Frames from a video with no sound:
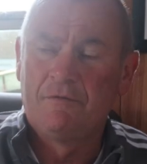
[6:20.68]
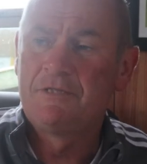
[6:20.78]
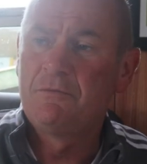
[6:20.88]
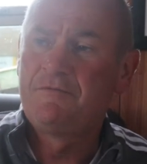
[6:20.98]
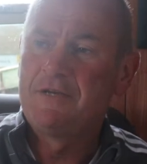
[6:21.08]
But
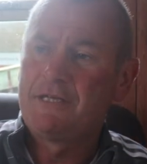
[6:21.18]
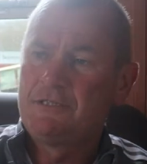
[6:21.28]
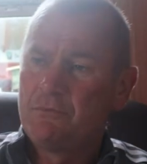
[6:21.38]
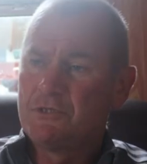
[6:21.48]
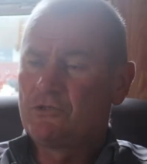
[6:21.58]
we're doing things
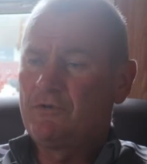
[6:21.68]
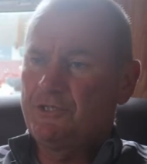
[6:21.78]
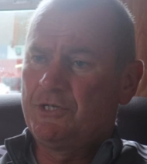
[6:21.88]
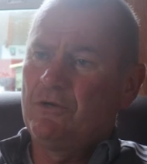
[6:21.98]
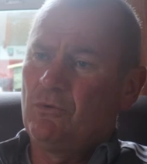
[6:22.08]
like doing
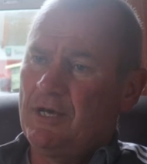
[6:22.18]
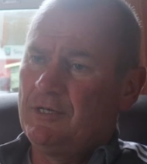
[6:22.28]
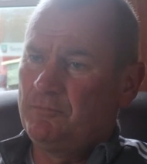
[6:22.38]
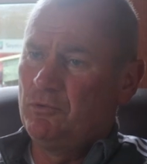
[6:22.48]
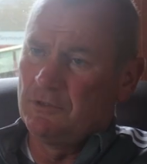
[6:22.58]
stretching and all that,
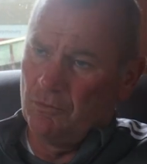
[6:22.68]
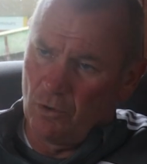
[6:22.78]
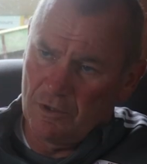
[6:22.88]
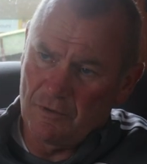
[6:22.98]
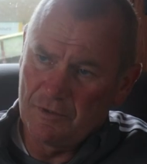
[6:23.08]
and the pools are
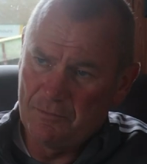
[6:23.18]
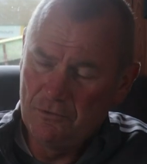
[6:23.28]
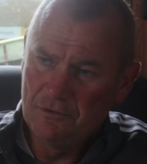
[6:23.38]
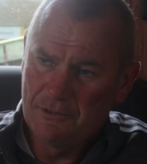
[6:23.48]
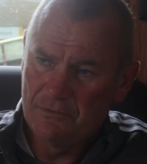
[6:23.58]
walking around the
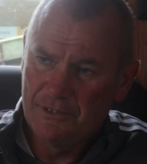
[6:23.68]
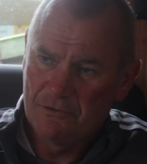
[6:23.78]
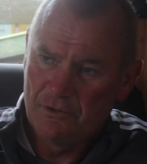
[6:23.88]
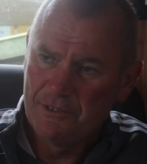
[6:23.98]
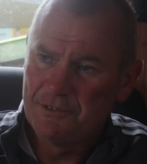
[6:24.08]
pool, doing your
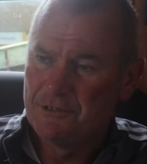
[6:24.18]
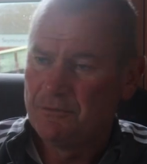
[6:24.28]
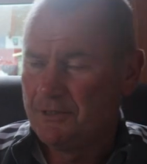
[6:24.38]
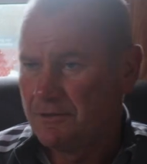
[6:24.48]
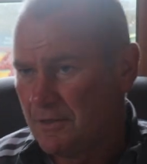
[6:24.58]
groins,
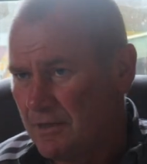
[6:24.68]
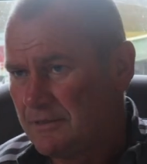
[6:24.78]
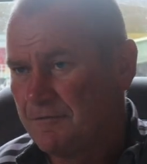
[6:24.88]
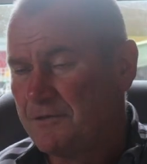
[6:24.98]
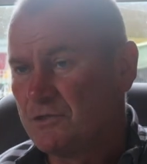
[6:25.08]
doing your
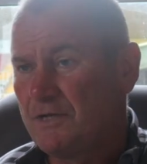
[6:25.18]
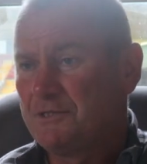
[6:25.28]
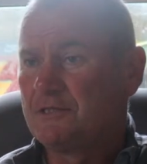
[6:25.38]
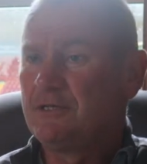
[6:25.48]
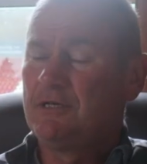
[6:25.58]
different
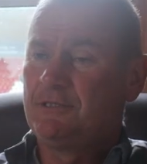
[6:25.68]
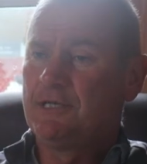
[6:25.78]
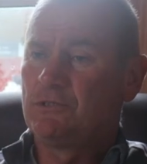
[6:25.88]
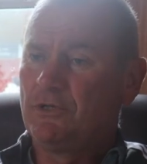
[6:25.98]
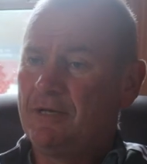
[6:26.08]
stretches, and it
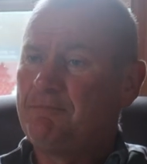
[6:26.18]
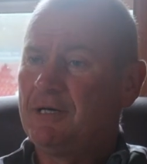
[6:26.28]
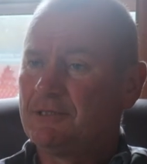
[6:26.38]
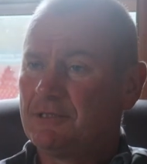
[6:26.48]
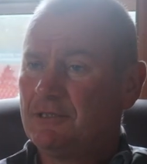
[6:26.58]
takes all the
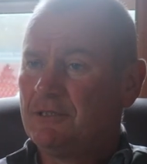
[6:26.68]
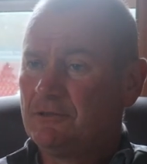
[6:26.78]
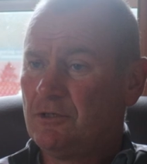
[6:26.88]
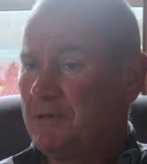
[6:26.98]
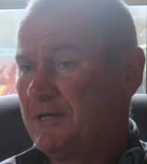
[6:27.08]
impact,
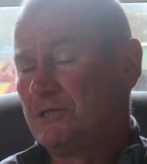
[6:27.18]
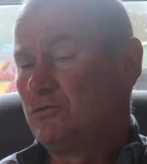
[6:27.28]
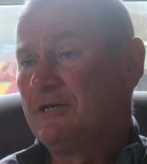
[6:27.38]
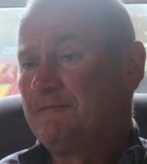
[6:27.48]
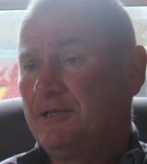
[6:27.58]
so it's
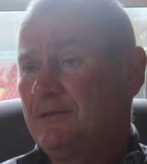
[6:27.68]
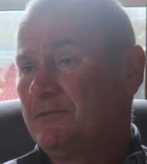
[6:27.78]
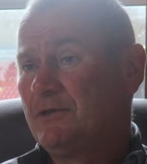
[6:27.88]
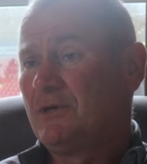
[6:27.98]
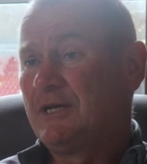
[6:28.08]
great for you
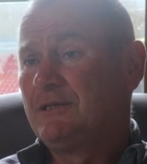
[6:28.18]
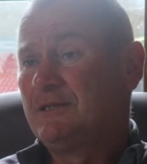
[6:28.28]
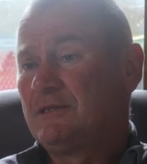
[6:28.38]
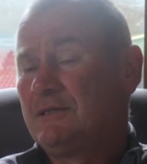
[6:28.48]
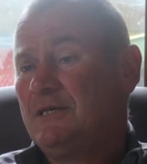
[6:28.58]
and all that, you
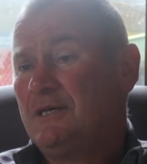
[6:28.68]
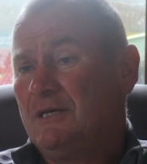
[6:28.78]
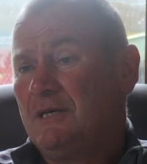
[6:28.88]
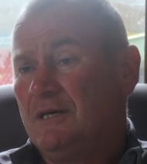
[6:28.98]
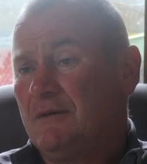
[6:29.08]
know. And, so
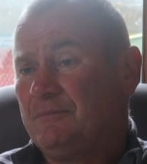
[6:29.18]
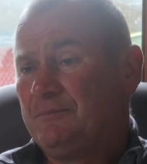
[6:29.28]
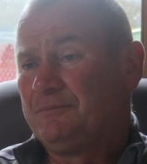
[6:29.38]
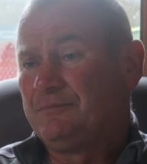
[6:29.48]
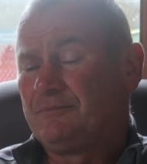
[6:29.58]
it's a bit
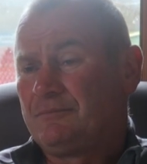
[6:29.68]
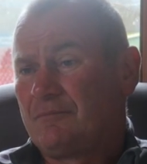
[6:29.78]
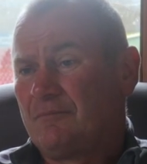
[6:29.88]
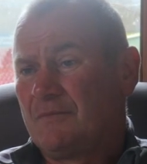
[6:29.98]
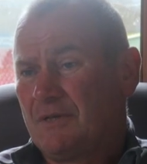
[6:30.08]
like a
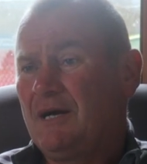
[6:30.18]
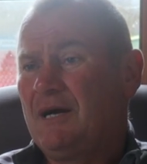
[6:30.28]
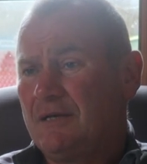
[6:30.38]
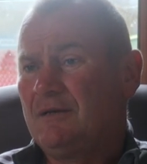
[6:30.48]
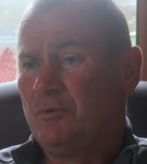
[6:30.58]
warm-up
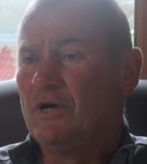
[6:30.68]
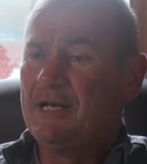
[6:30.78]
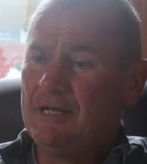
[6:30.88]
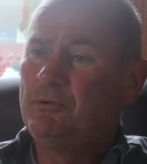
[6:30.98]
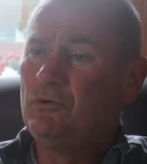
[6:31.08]
routine, but
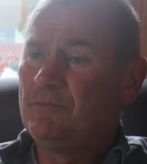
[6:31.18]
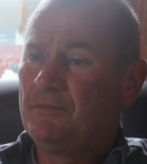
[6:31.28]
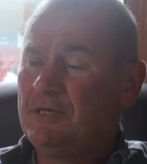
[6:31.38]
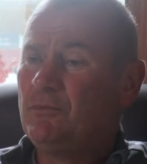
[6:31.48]
in water. Pool,